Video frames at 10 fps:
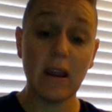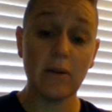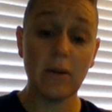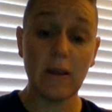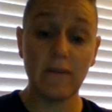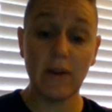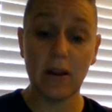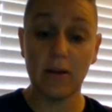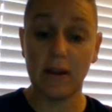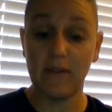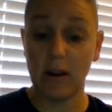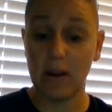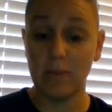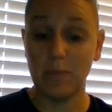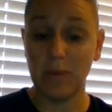very, very,
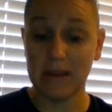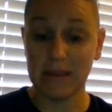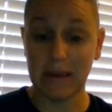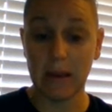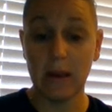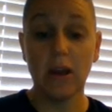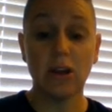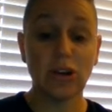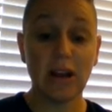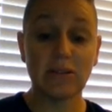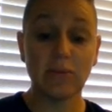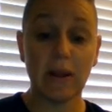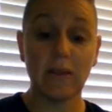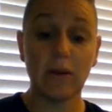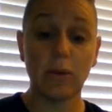very busy trying to
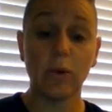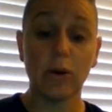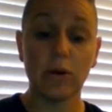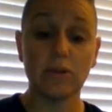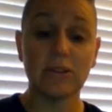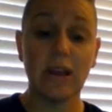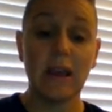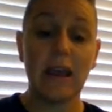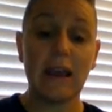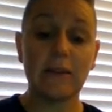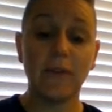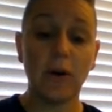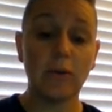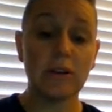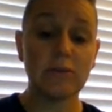write their words. And the
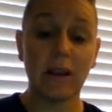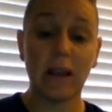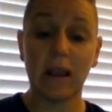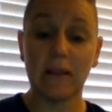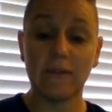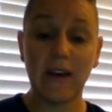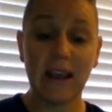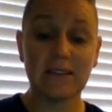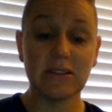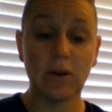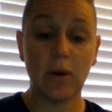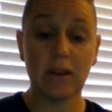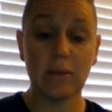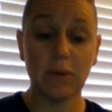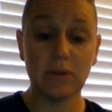phone is ringing and the fax is
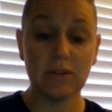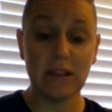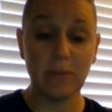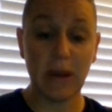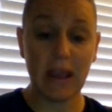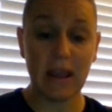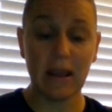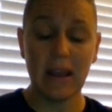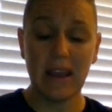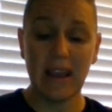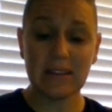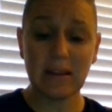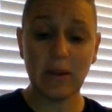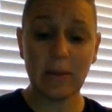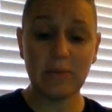going and the bills need paying.
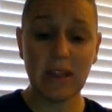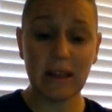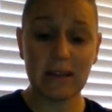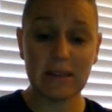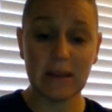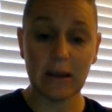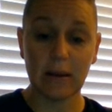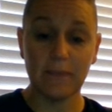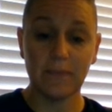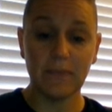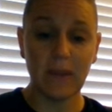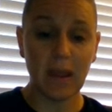And sometimes they get sick.